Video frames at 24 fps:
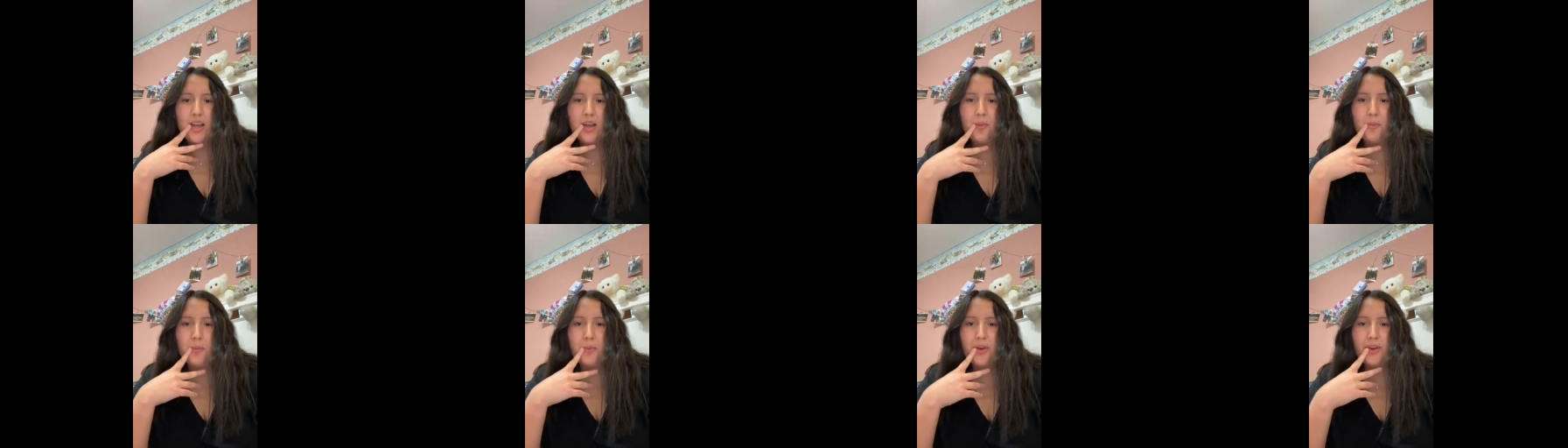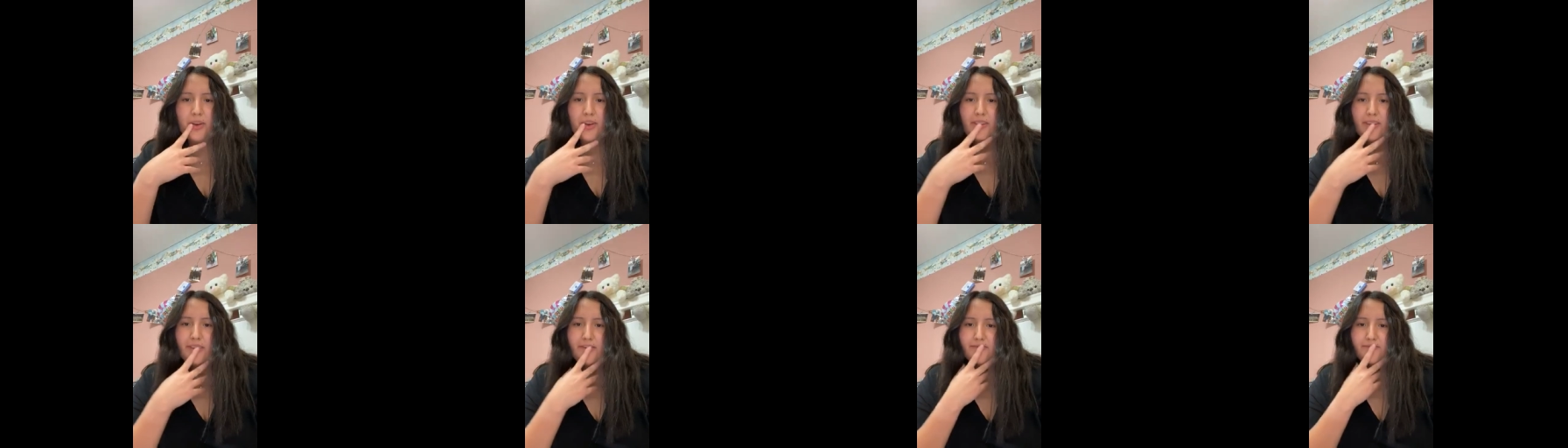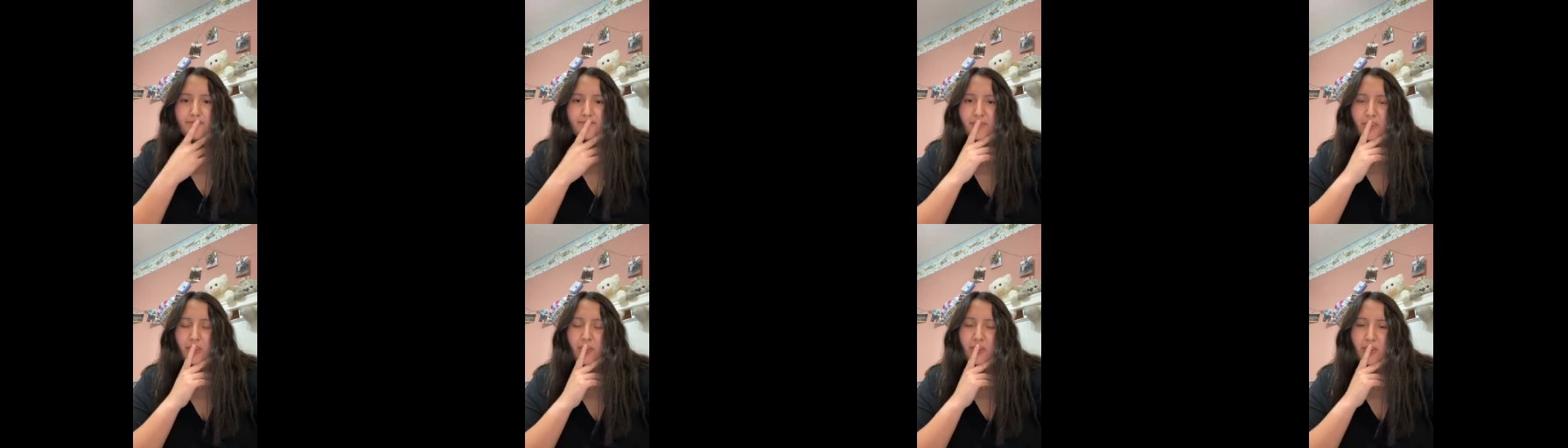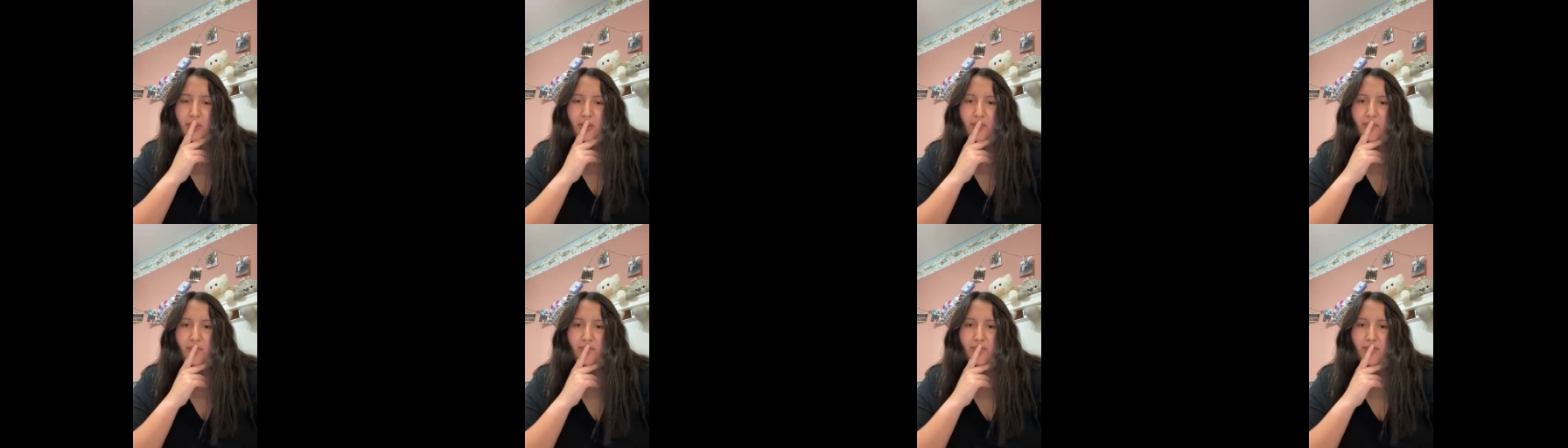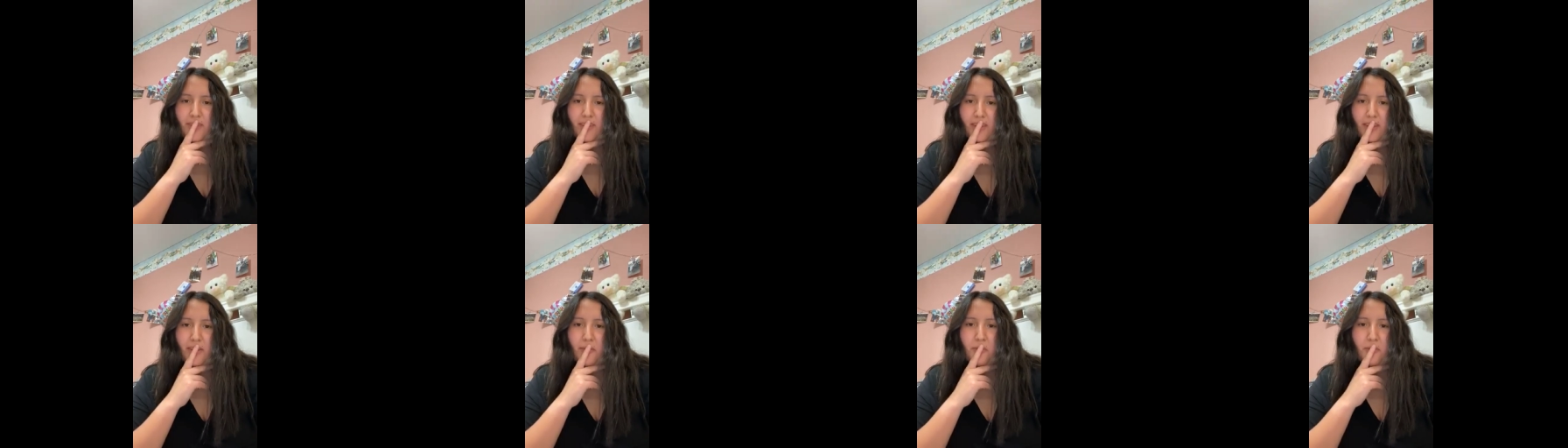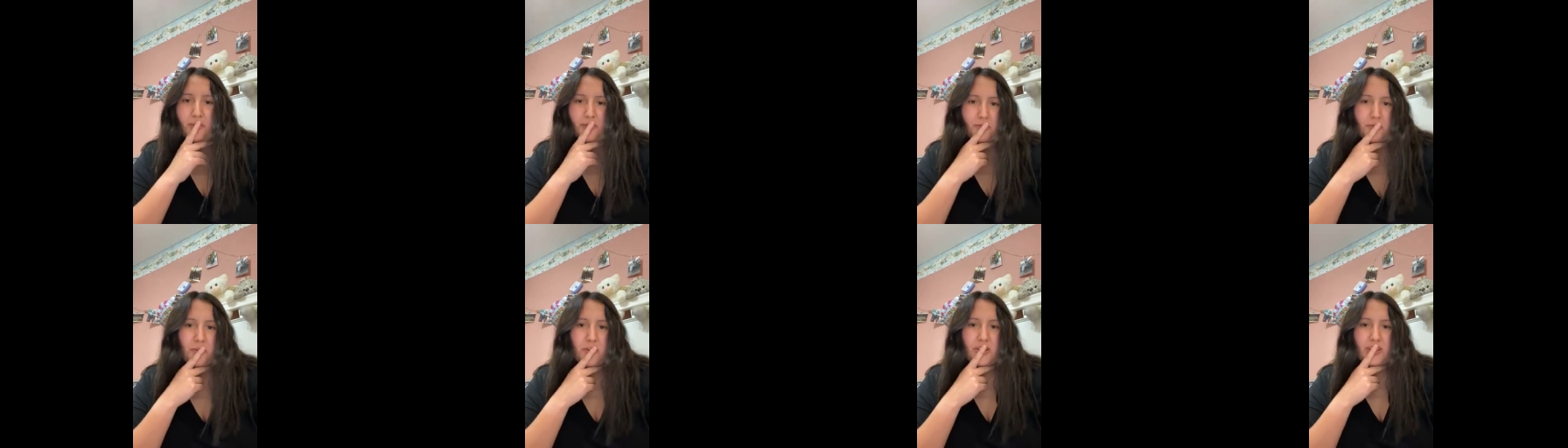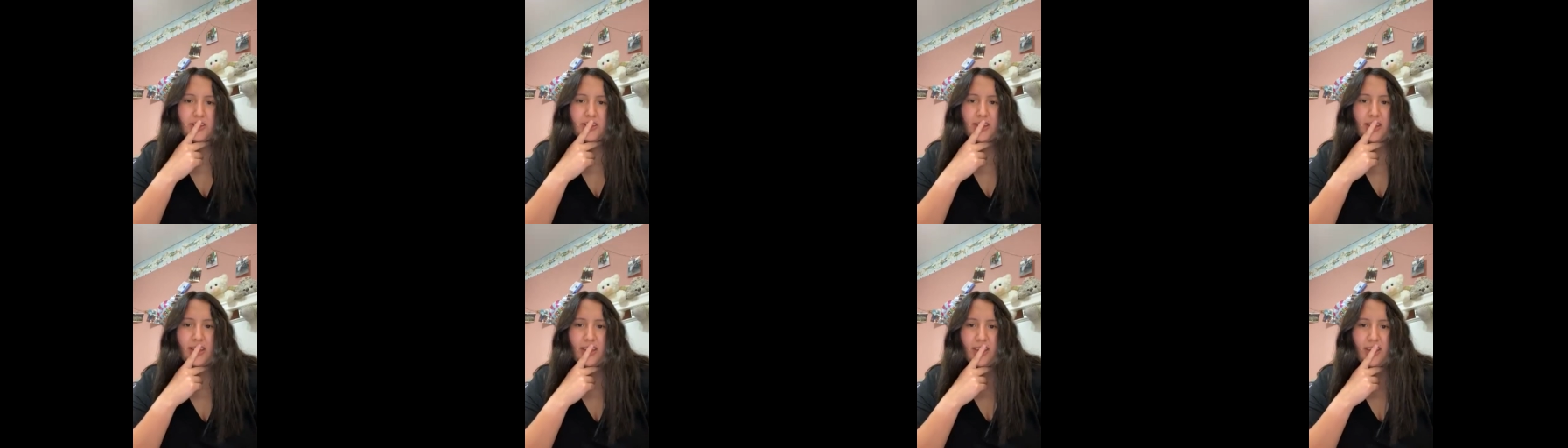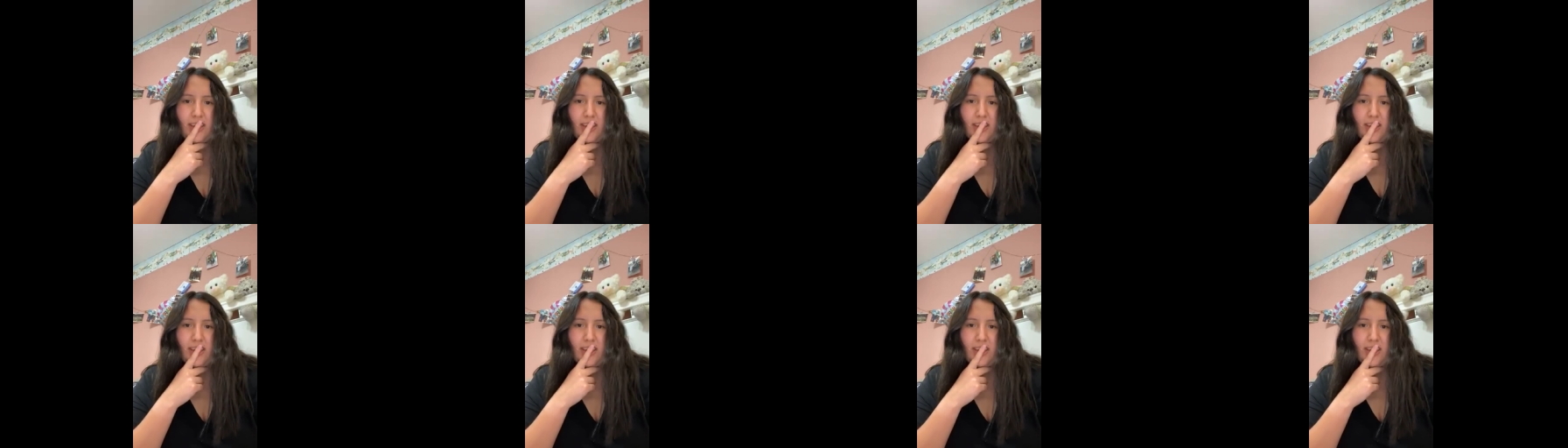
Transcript: But, you know, it was worth it.